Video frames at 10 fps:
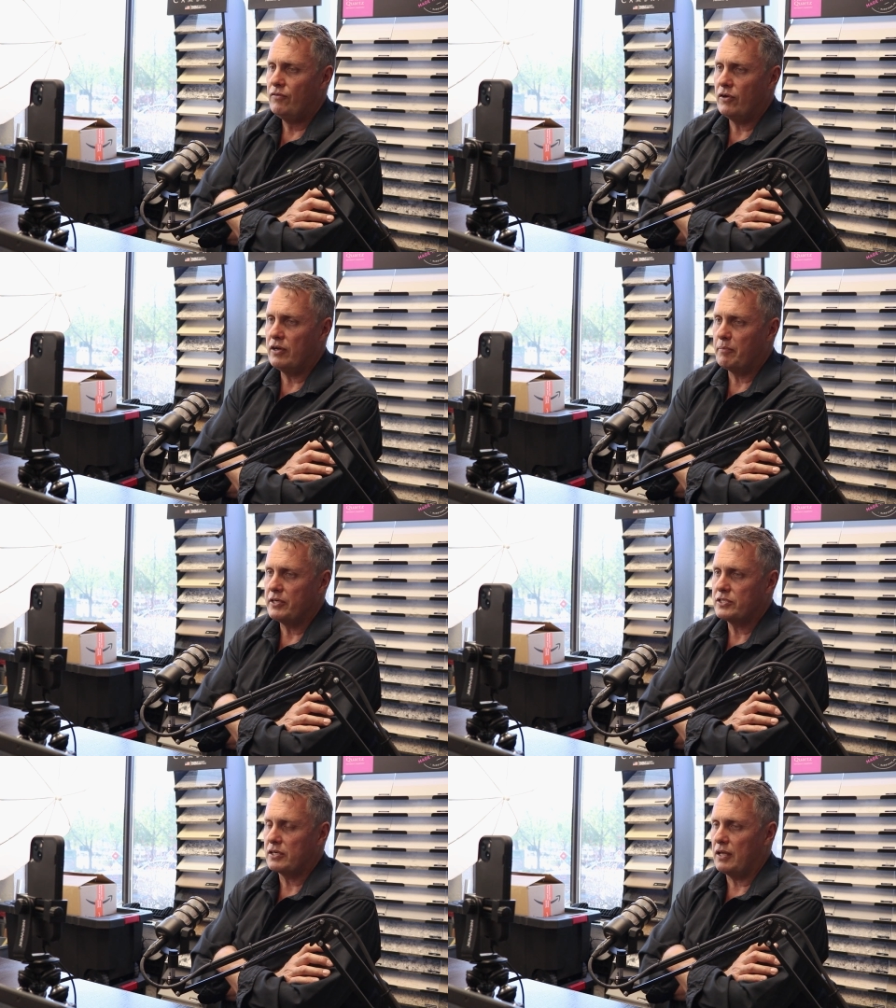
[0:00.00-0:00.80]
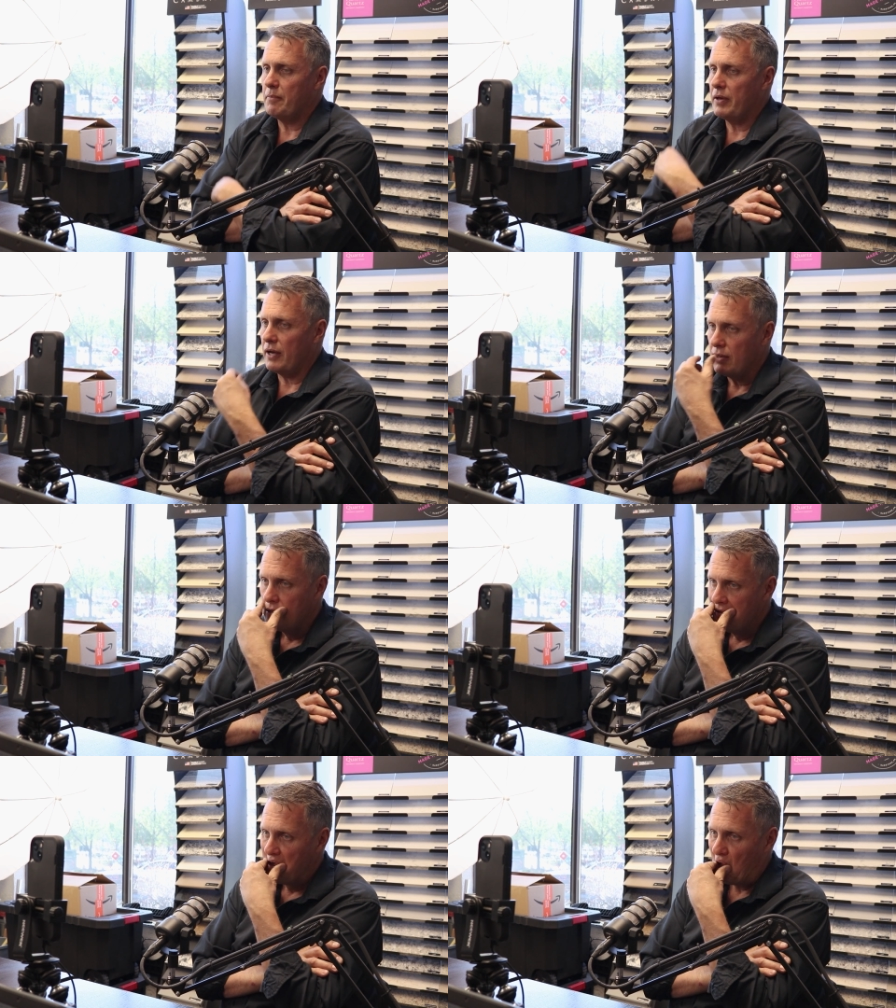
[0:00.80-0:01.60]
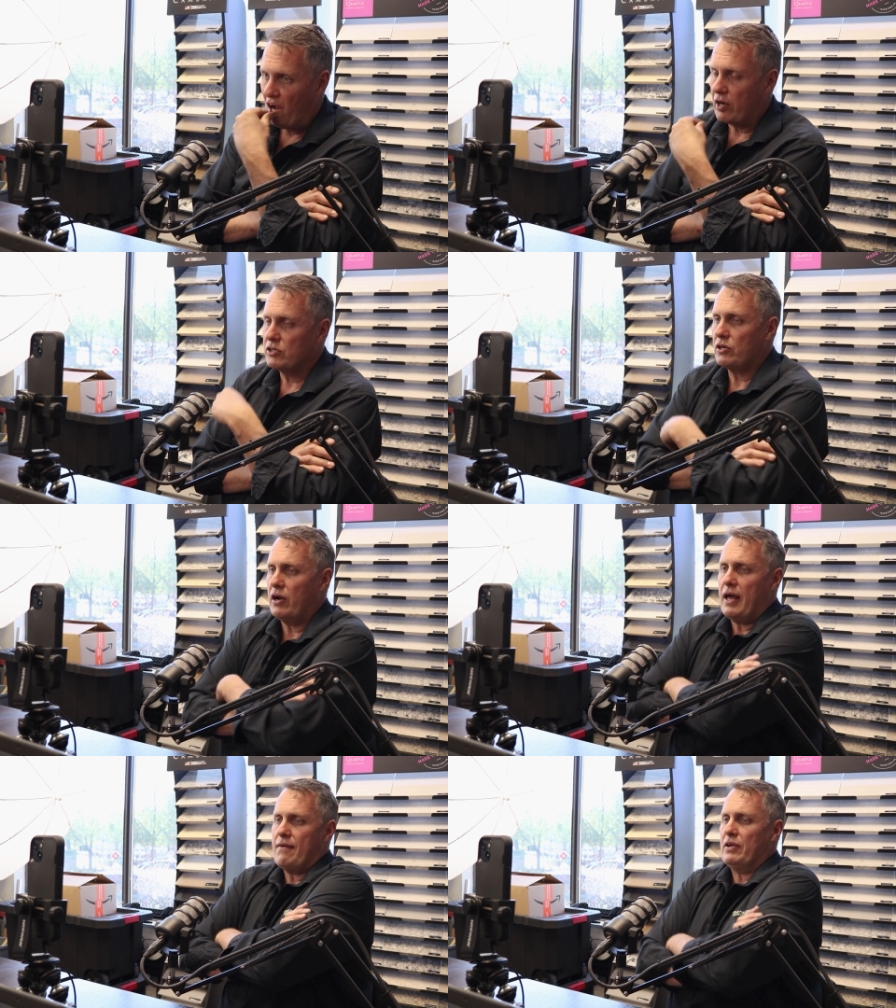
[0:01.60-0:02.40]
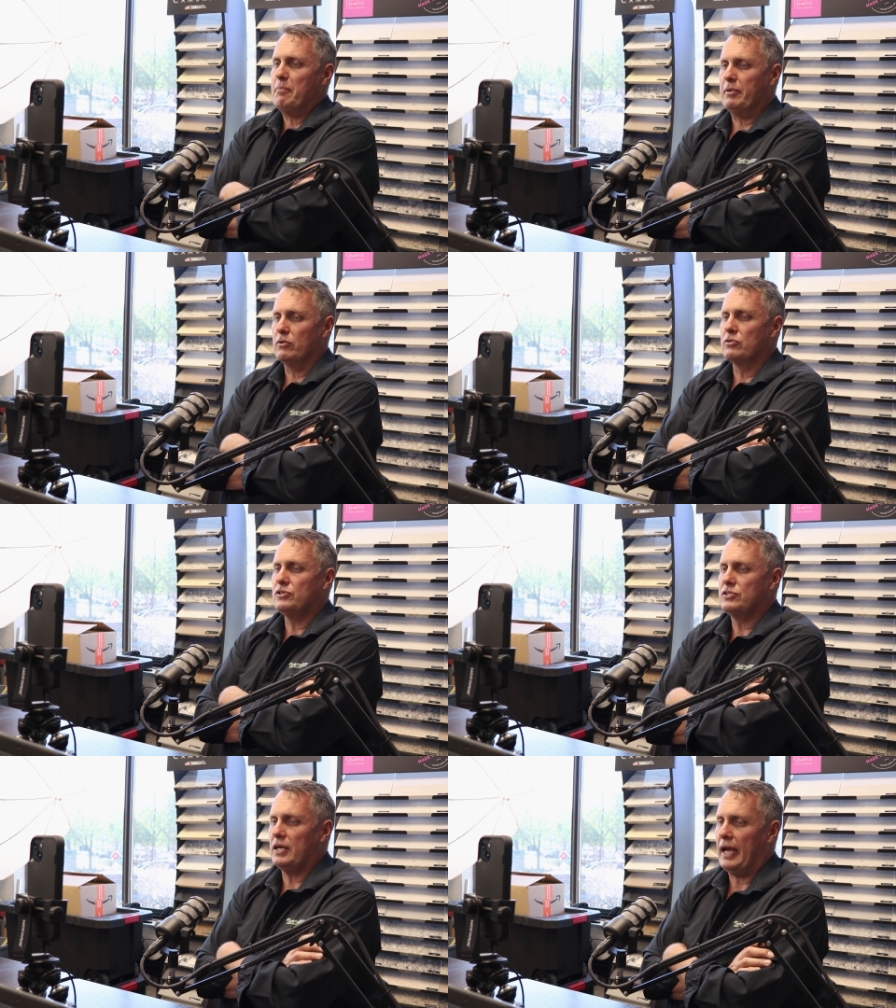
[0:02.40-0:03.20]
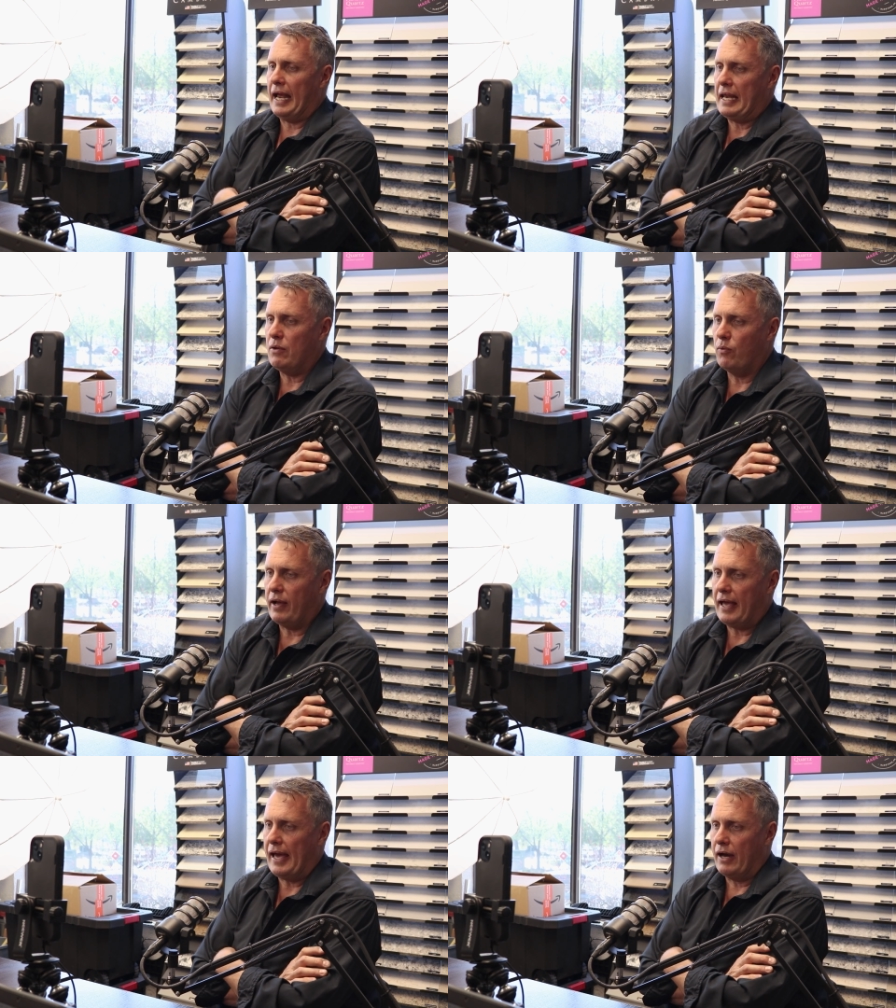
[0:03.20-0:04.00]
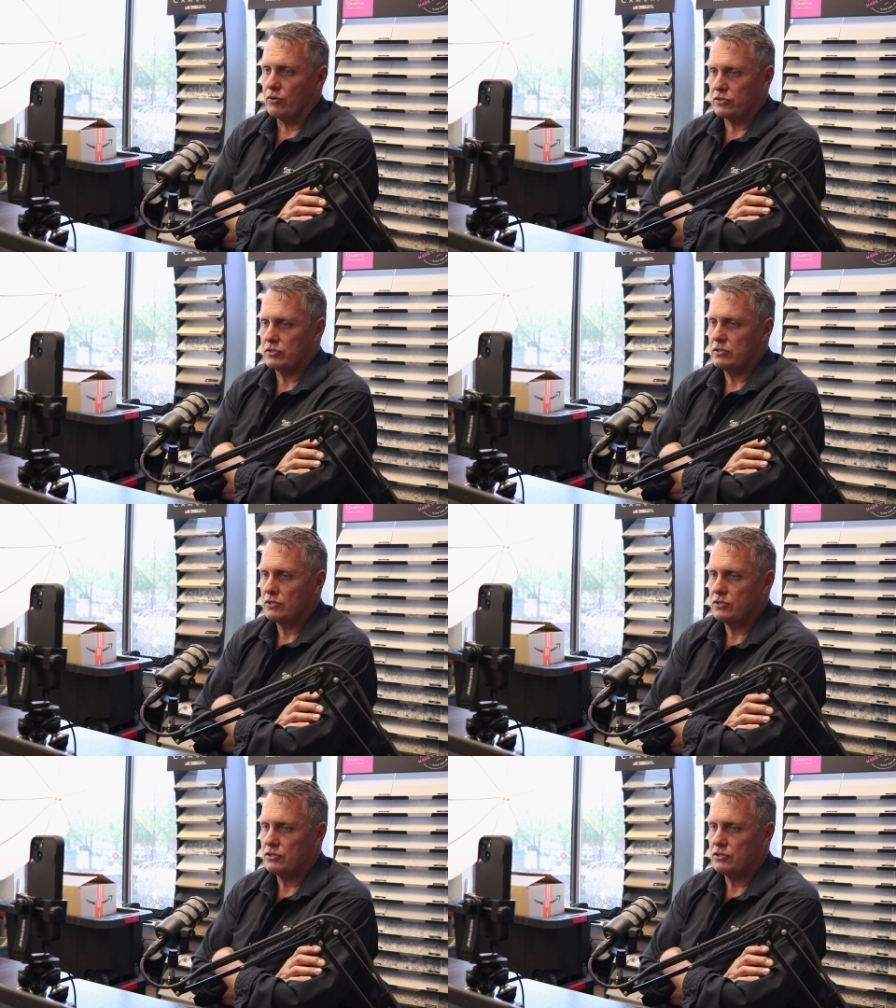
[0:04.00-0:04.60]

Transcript: Vernon, British Columbia, because uh, I don't have any builders anywhere else.